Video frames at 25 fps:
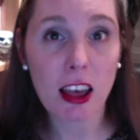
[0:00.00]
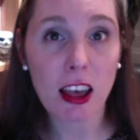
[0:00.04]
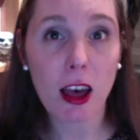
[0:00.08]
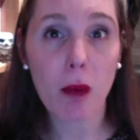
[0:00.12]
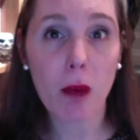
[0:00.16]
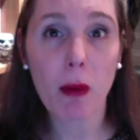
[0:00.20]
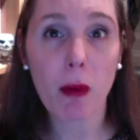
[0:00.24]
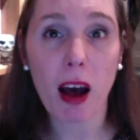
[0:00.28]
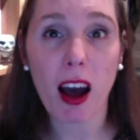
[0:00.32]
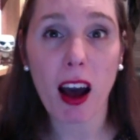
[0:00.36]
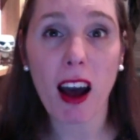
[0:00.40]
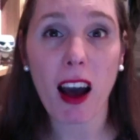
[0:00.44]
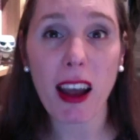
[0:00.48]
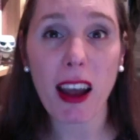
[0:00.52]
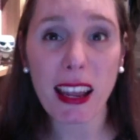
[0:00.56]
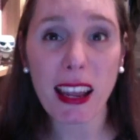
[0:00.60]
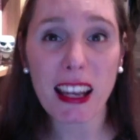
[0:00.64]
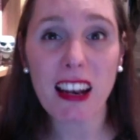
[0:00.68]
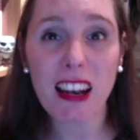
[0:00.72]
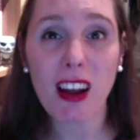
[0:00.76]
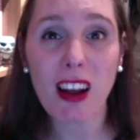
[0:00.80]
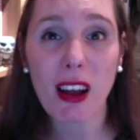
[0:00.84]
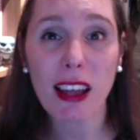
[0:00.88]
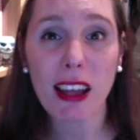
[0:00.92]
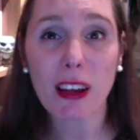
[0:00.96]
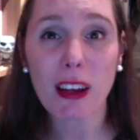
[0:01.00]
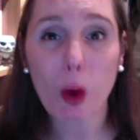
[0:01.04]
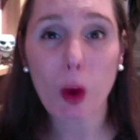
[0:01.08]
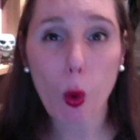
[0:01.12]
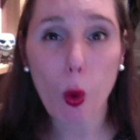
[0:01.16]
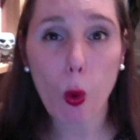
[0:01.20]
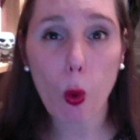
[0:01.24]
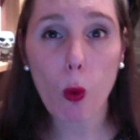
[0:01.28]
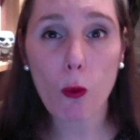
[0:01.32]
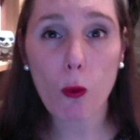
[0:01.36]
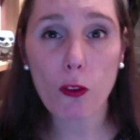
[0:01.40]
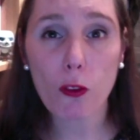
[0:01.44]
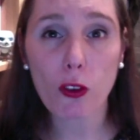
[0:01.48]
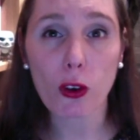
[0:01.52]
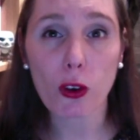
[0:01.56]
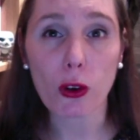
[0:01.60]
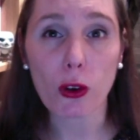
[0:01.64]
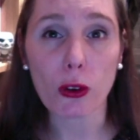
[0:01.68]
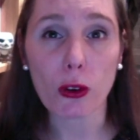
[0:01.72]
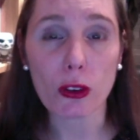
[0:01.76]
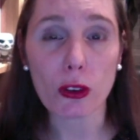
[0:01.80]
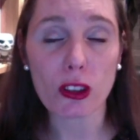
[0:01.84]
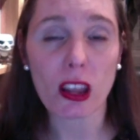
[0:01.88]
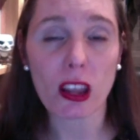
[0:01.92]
But I like all foods.